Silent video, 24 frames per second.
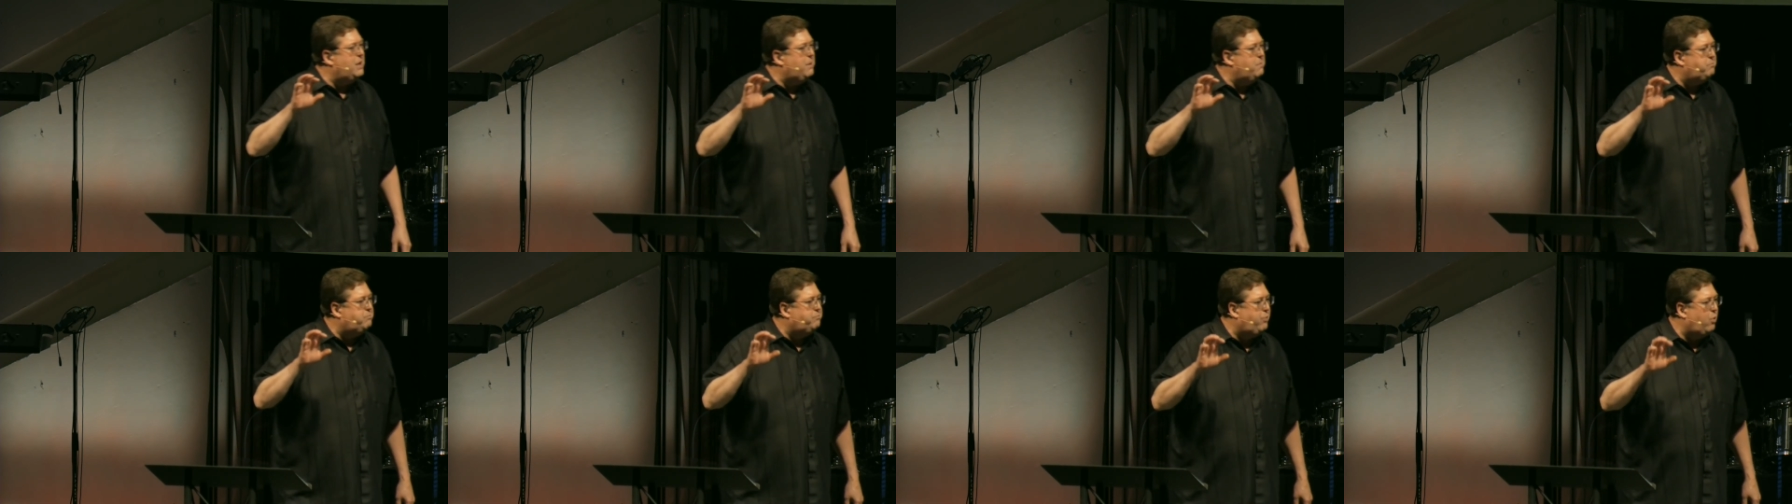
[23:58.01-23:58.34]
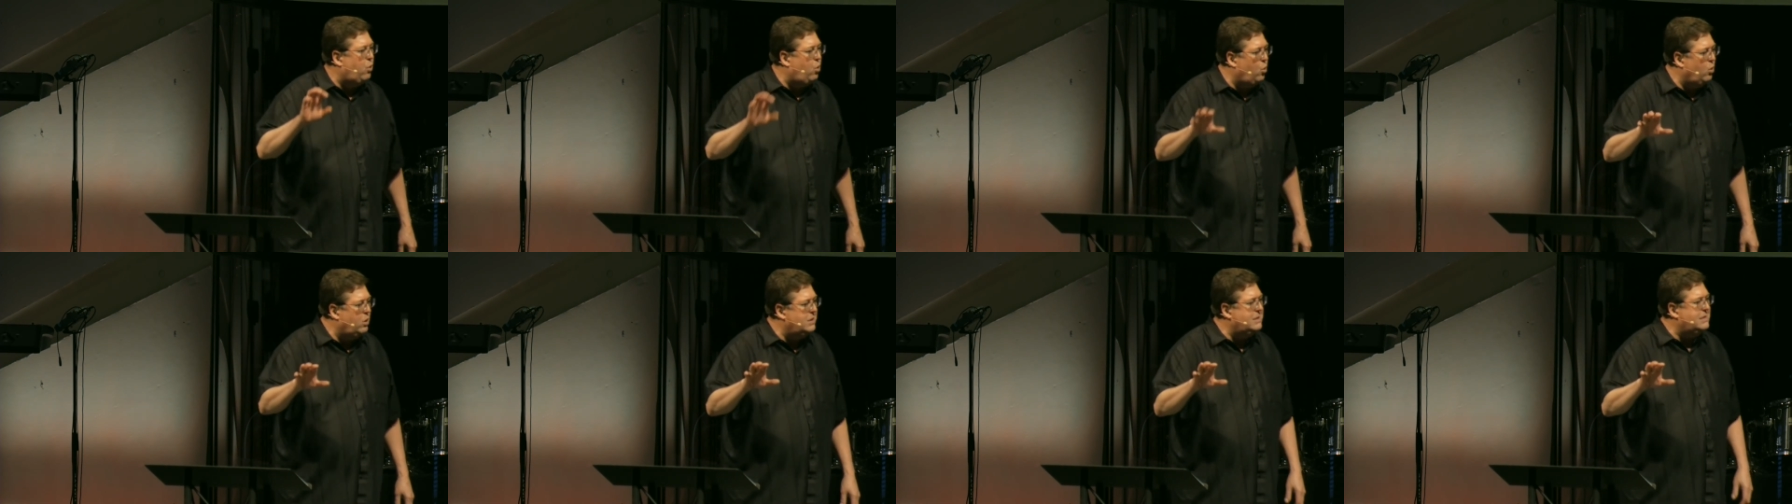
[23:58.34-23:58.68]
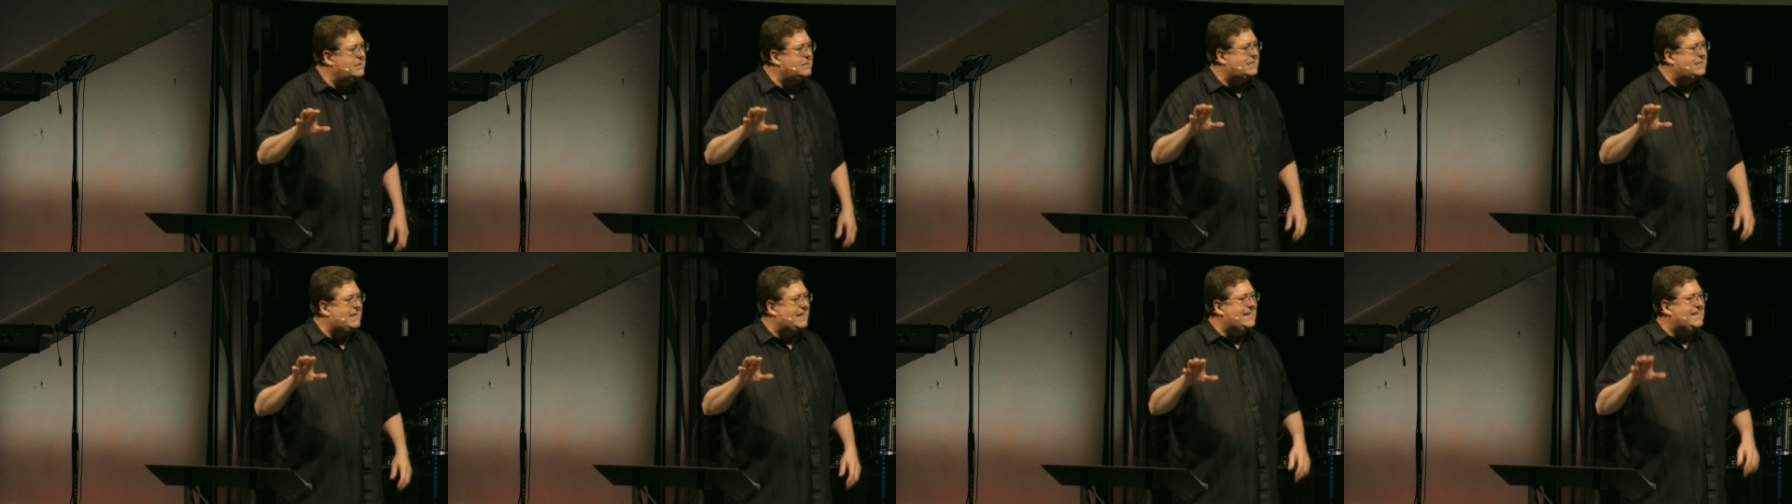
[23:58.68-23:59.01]

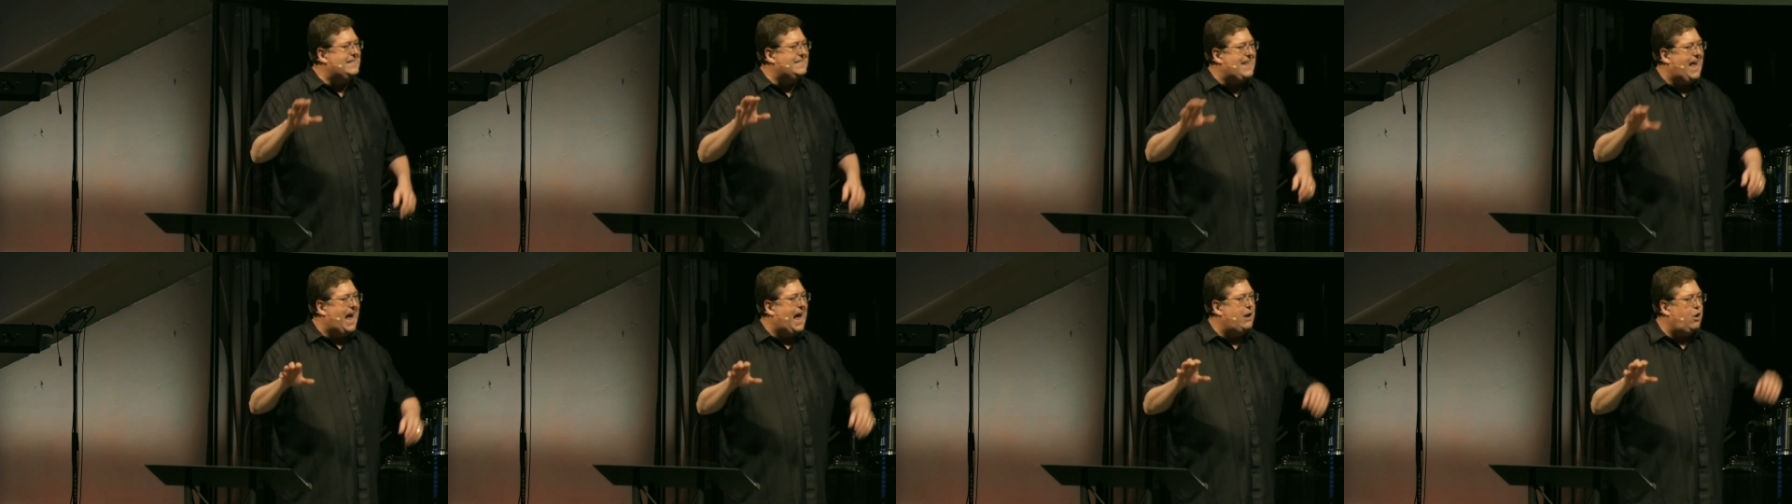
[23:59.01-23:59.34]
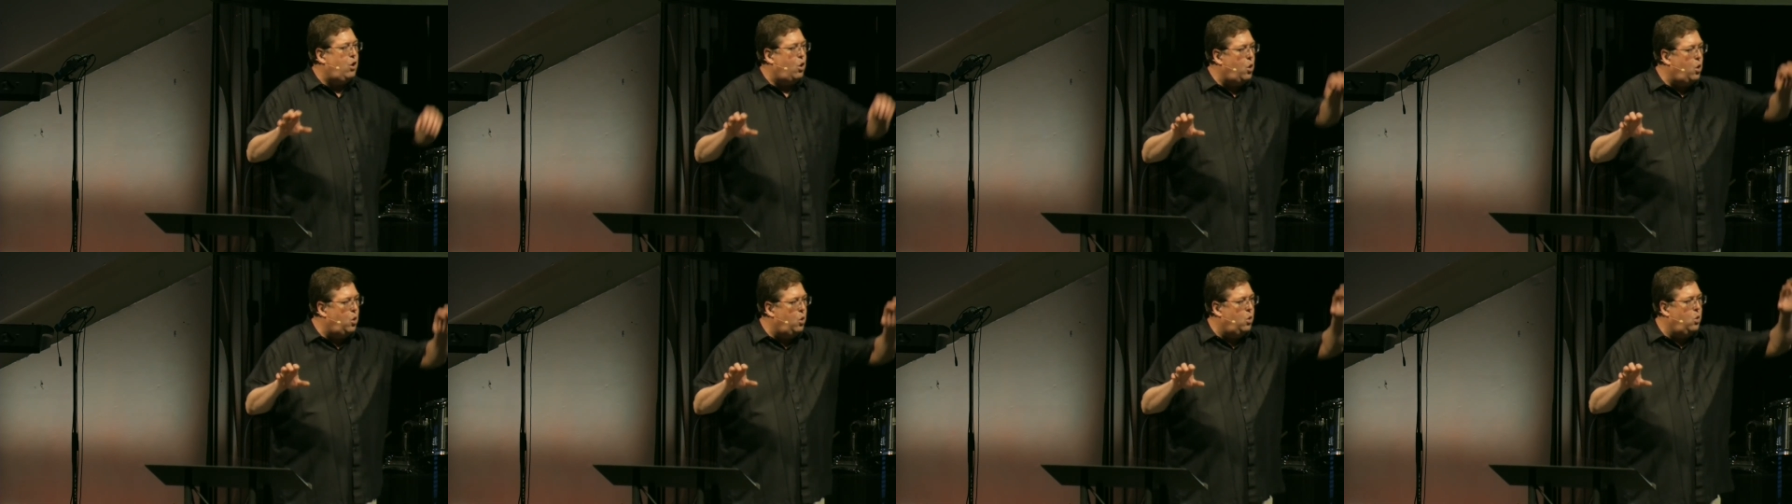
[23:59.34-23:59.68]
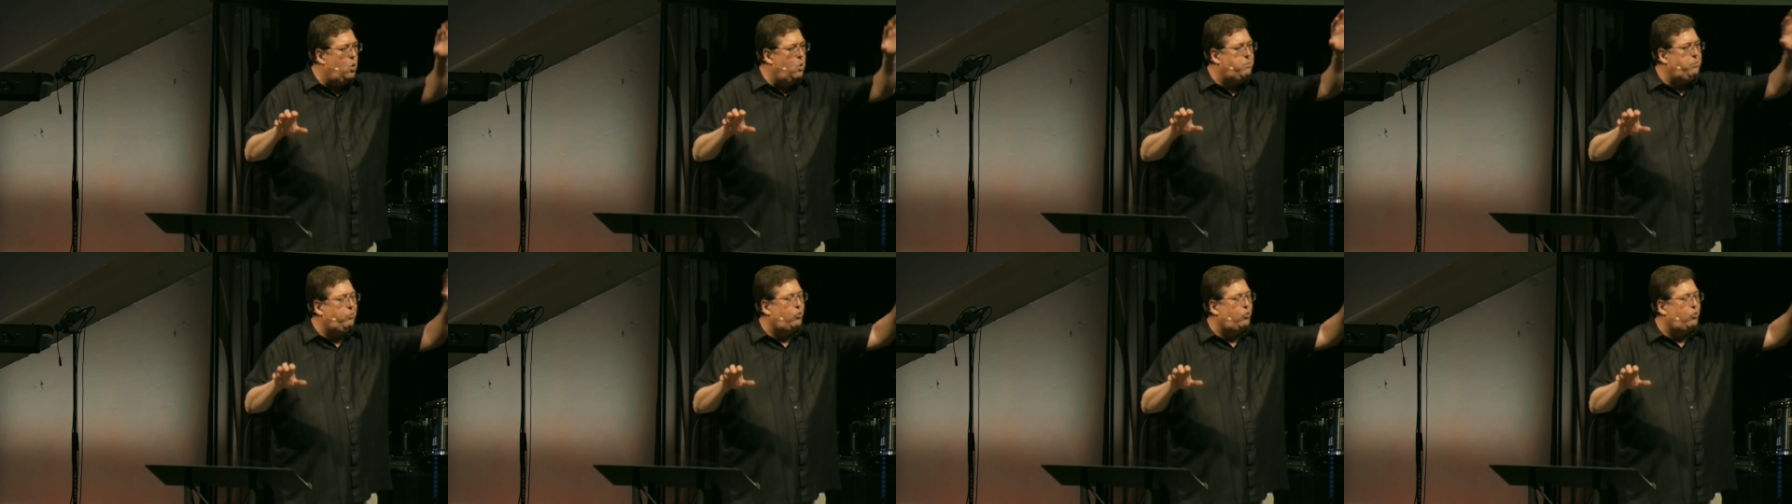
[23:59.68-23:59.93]
important in that whole